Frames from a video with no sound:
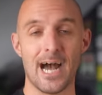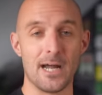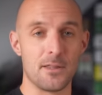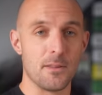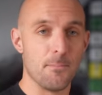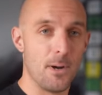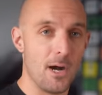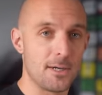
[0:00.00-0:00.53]
out of
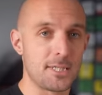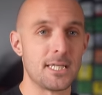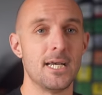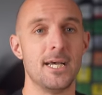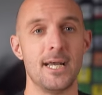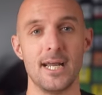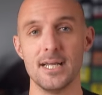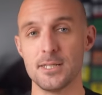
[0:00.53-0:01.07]
the box
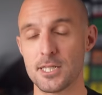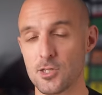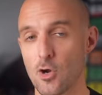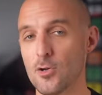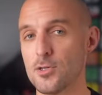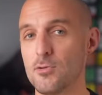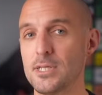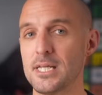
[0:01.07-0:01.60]
and
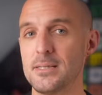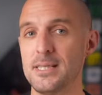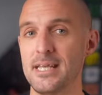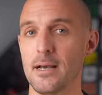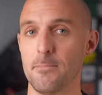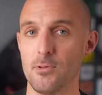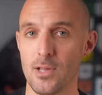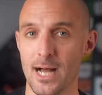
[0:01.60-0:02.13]
start using the
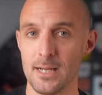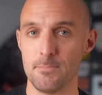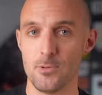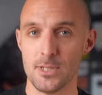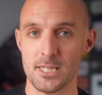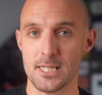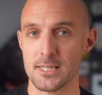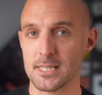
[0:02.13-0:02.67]
Applied
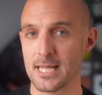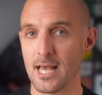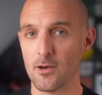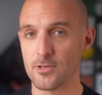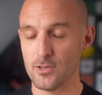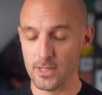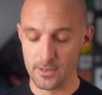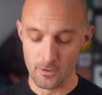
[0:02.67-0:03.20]
Ballistics
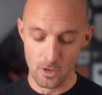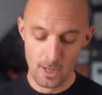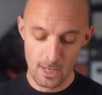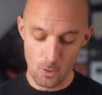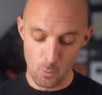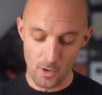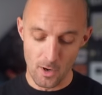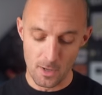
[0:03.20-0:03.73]
calculator.
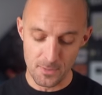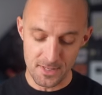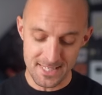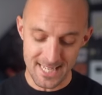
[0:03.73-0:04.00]
Where on the